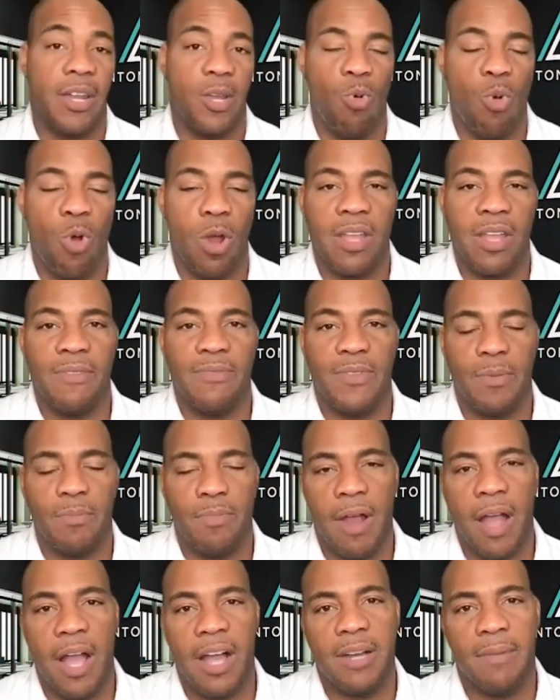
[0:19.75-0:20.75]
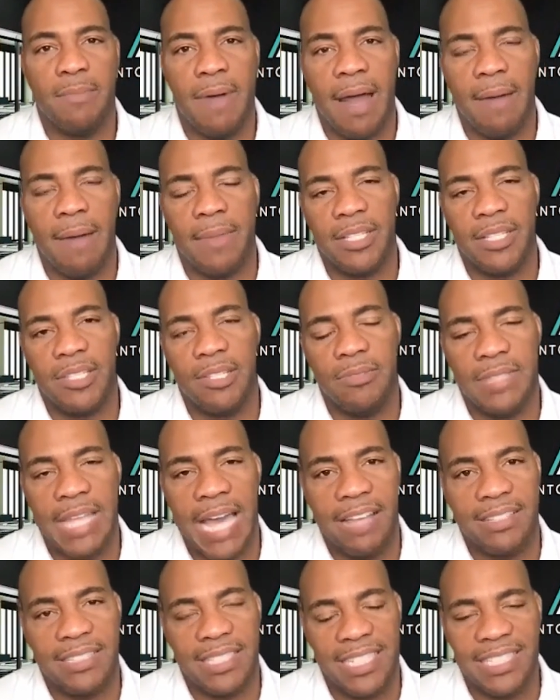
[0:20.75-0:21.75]
and he got he won the
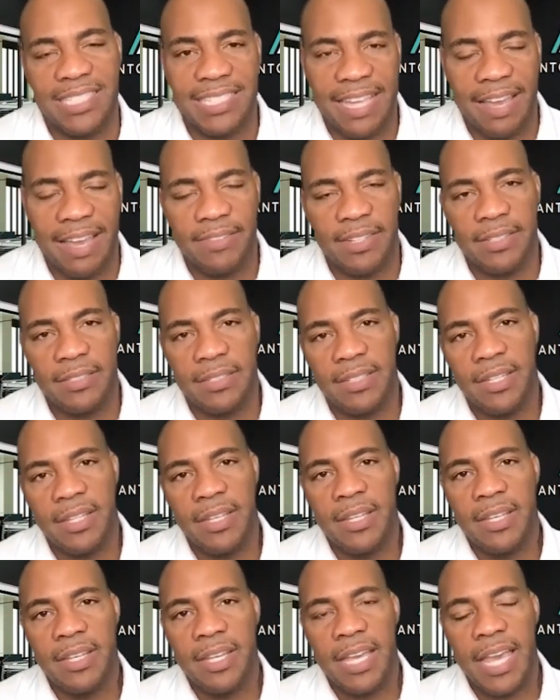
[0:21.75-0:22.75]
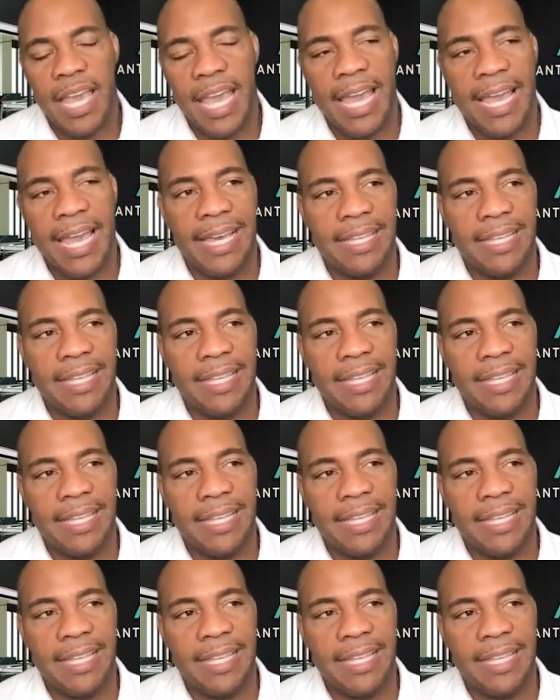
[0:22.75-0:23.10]
South Carolina primary